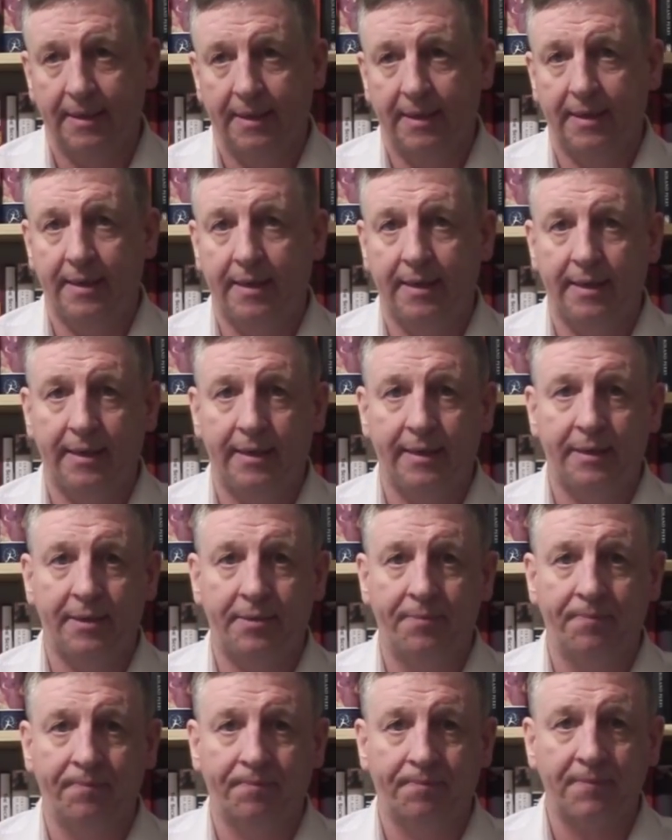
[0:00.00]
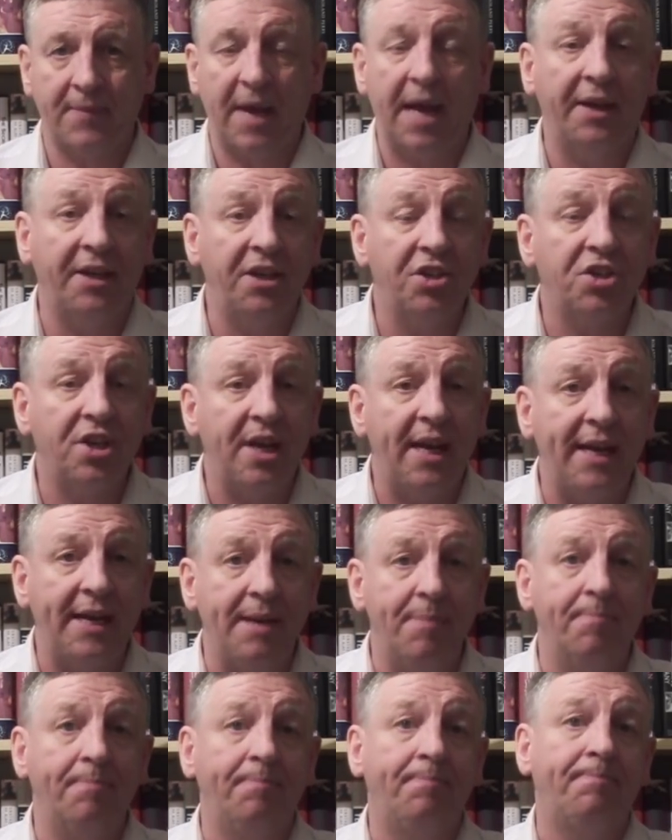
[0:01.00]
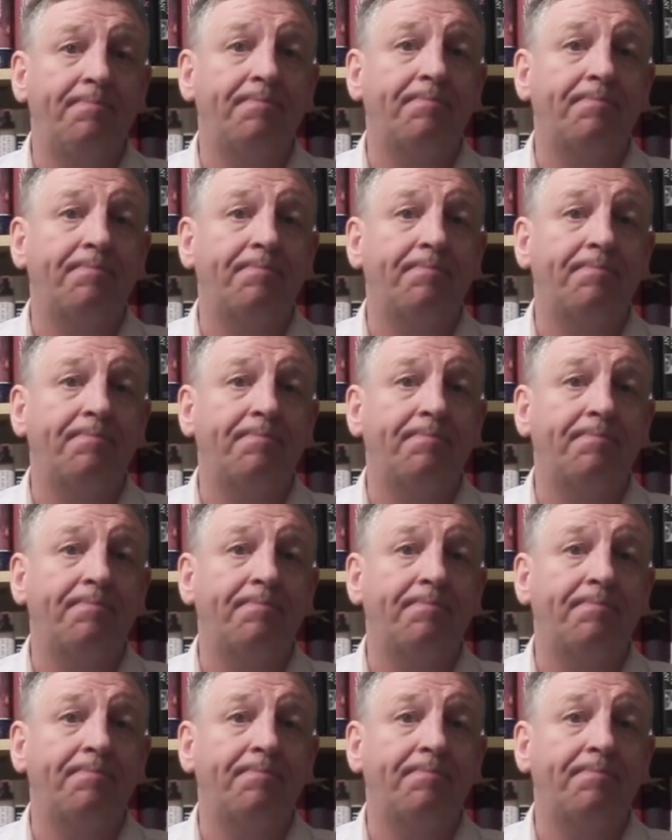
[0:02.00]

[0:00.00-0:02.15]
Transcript: Um, and his aim